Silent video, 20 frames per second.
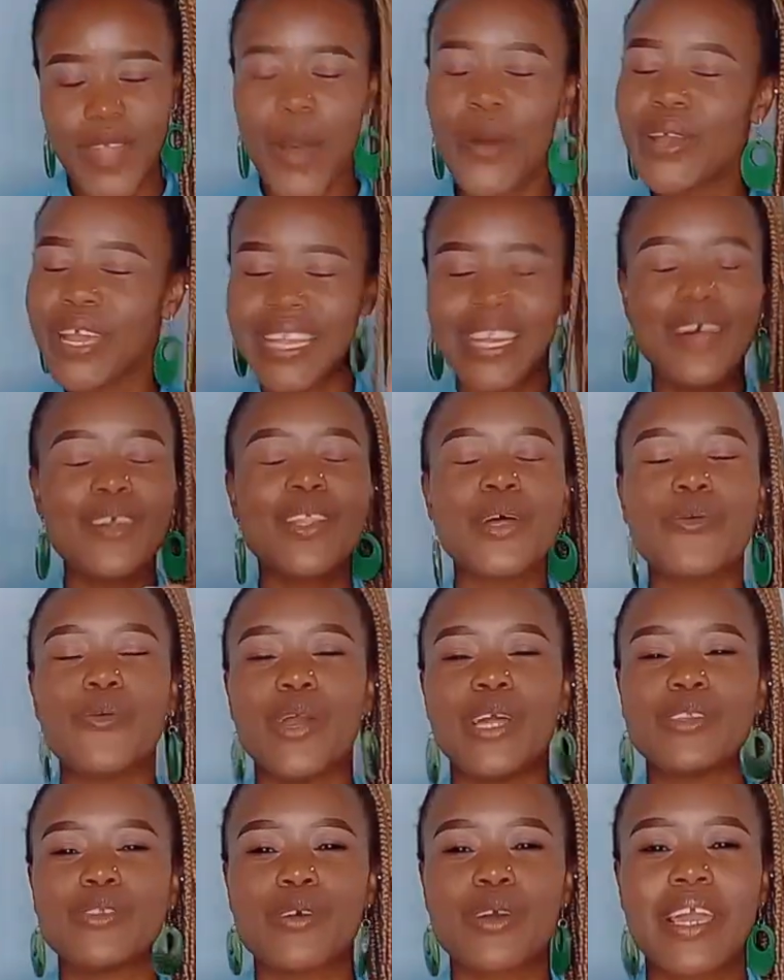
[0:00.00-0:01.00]
Okay, now that
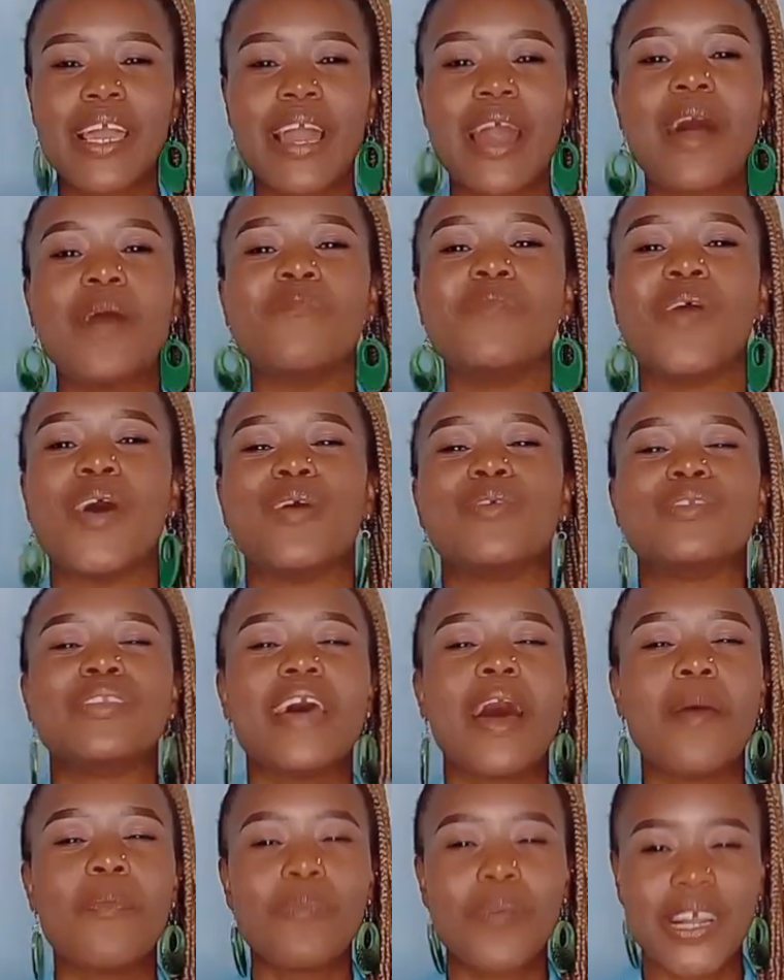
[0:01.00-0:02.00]
we are talking about
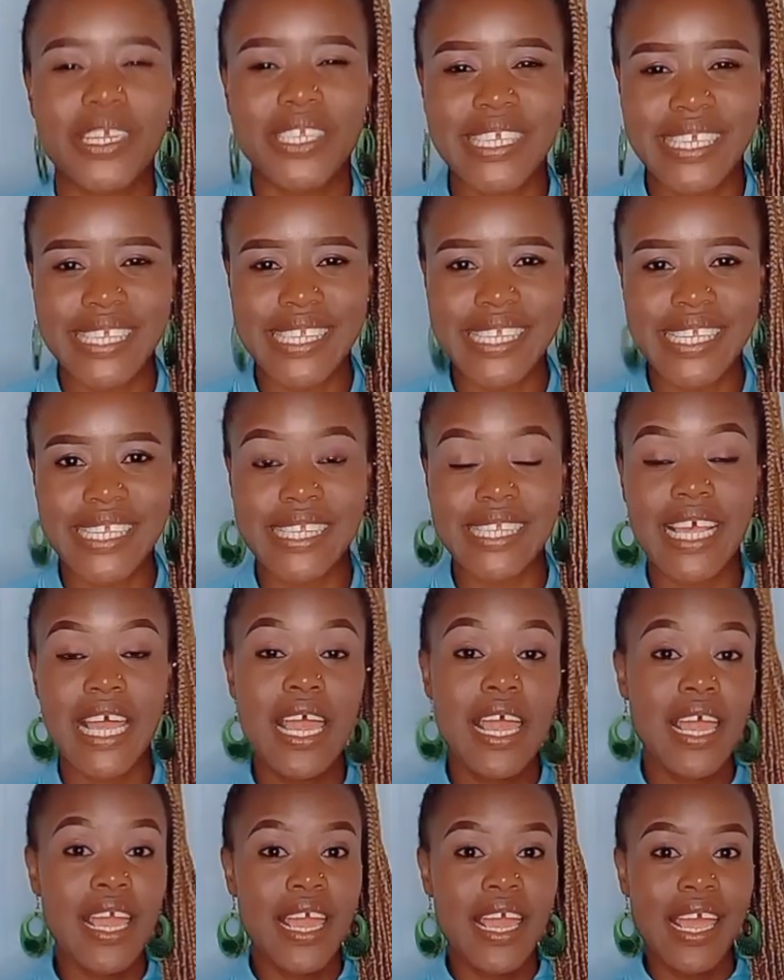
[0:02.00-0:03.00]
purchases,
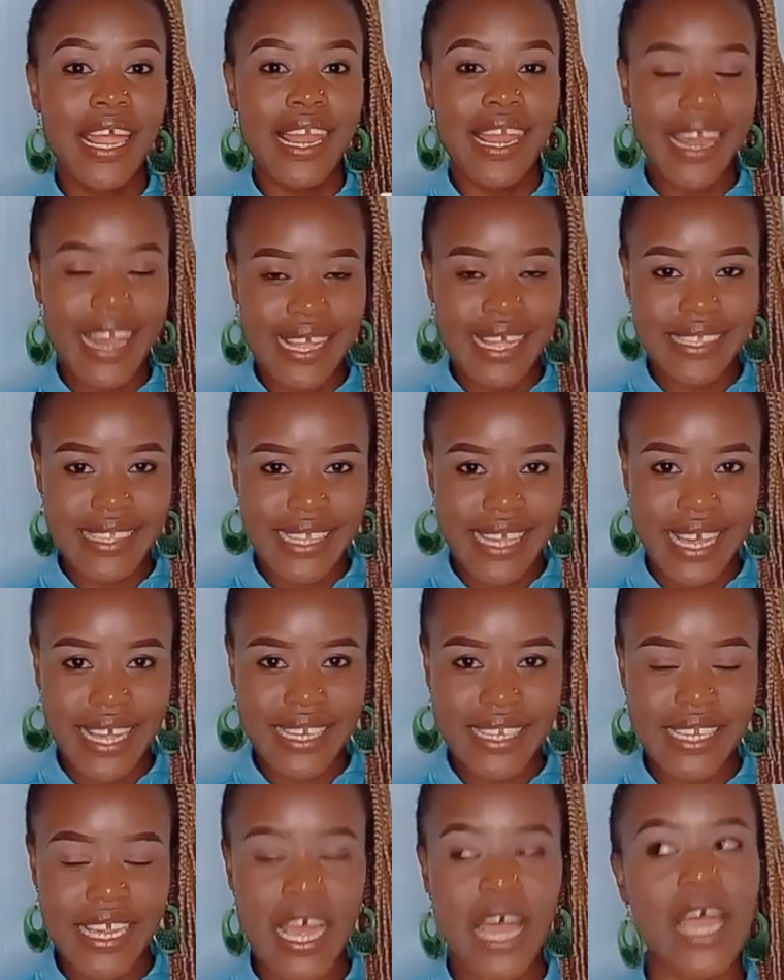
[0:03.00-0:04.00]
let's
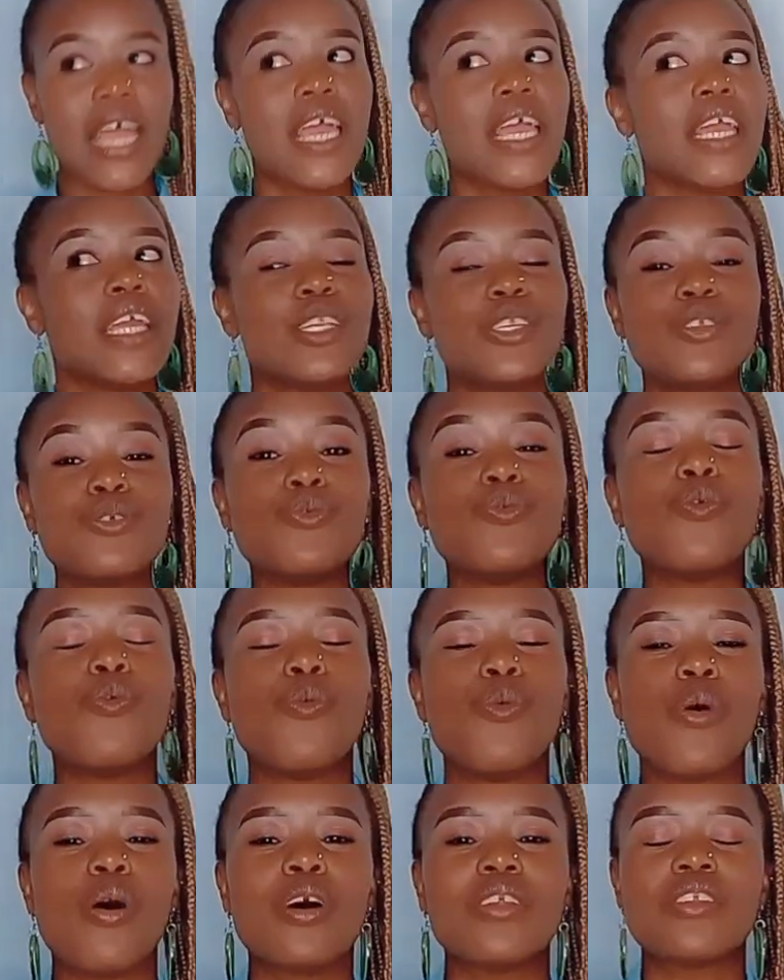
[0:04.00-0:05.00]
get into
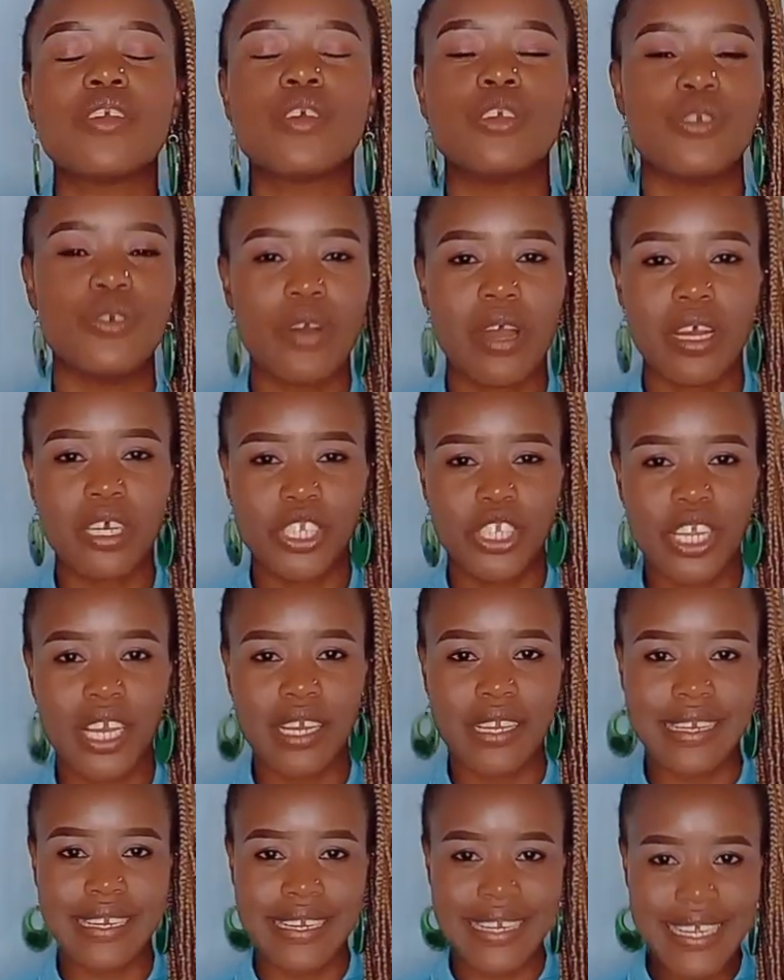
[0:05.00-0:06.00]
what you
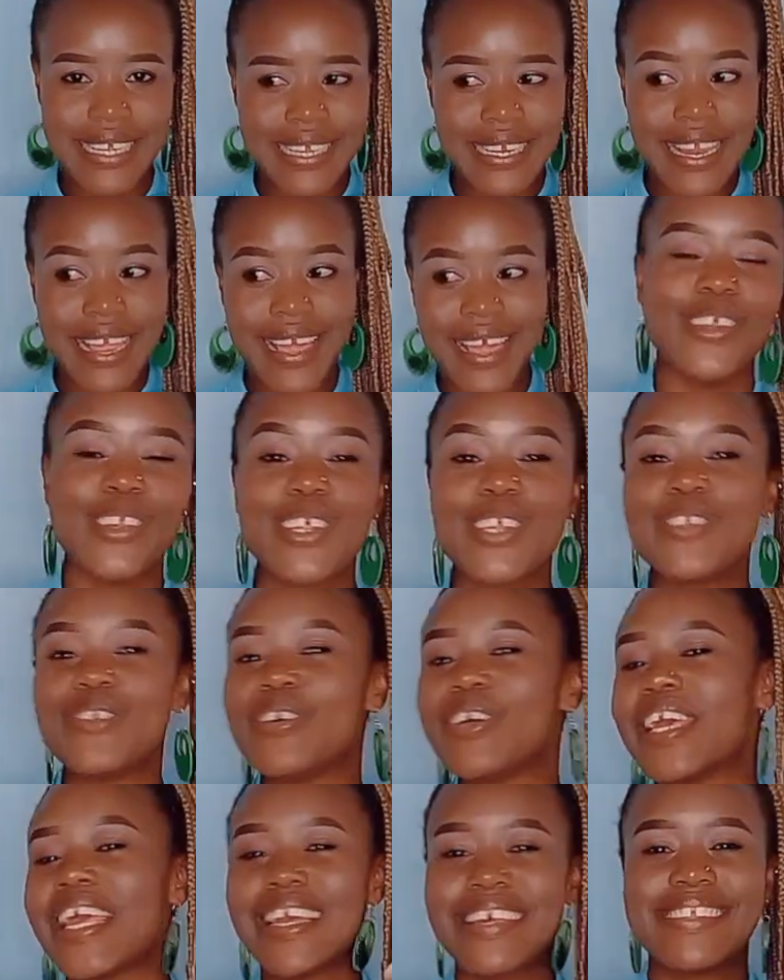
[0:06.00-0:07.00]
actually need in order to
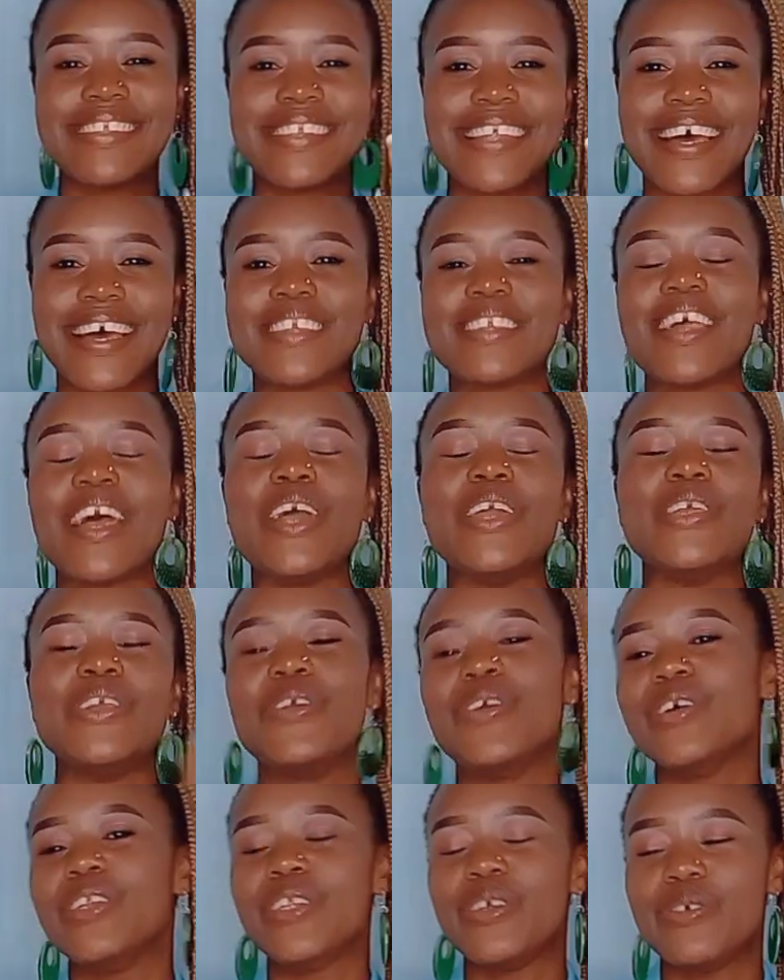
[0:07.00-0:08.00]
kickstart
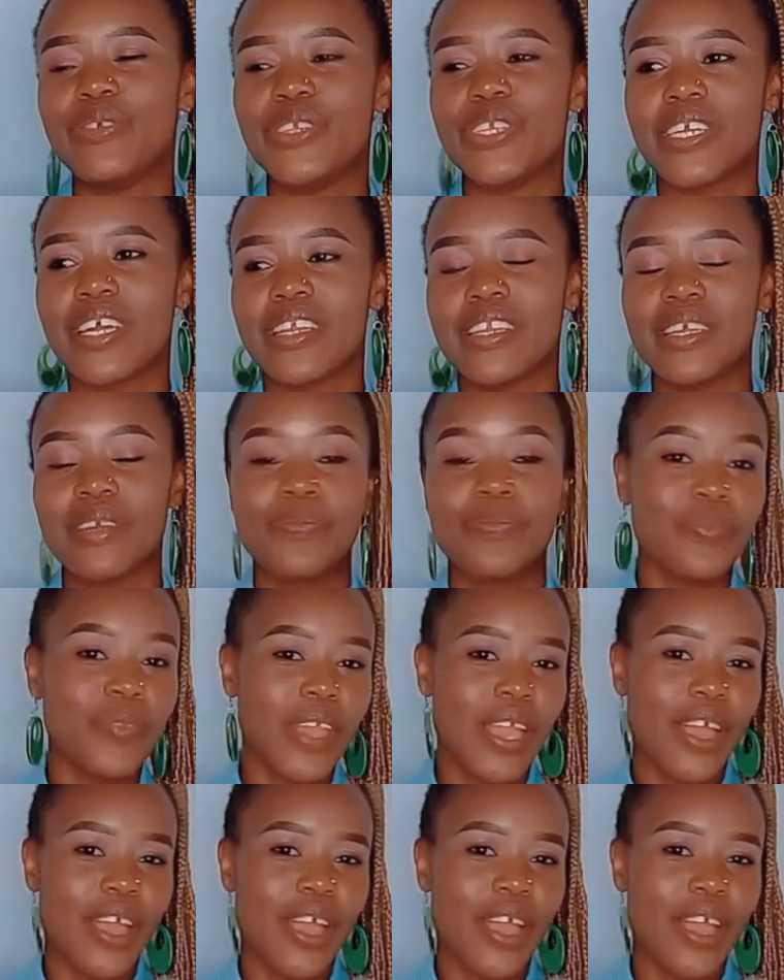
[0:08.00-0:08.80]
your new journey.